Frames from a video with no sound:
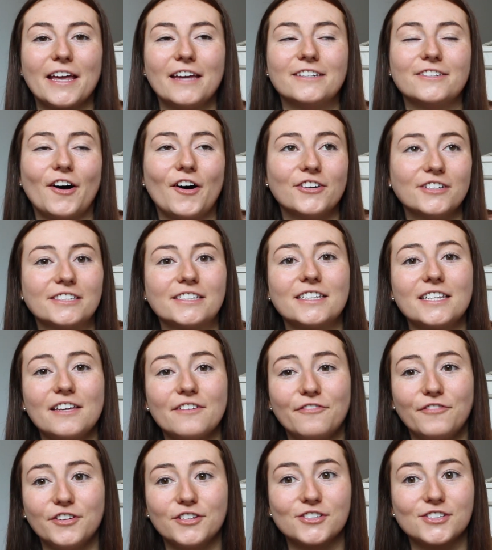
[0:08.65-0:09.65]
It honestly
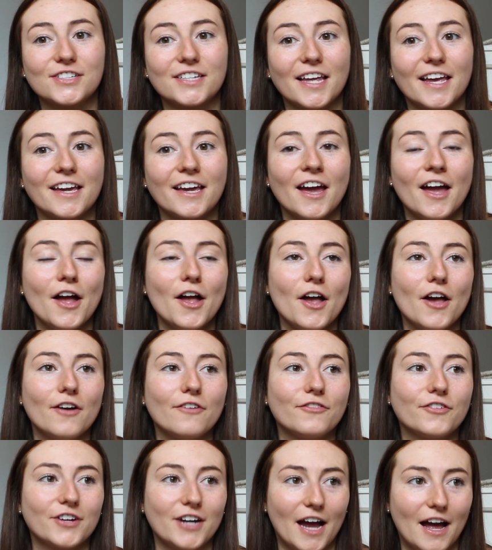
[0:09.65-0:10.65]
feels like
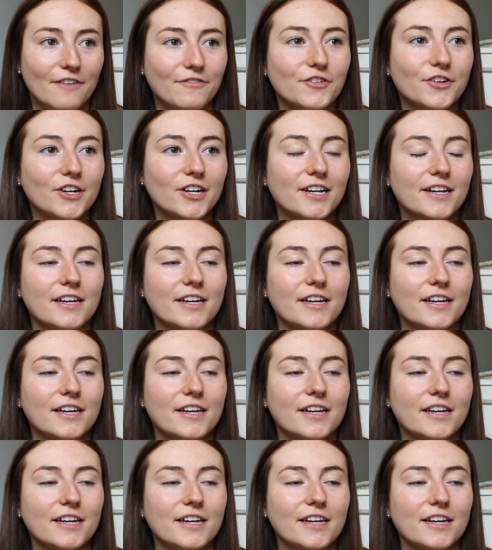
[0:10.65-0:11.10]
forever,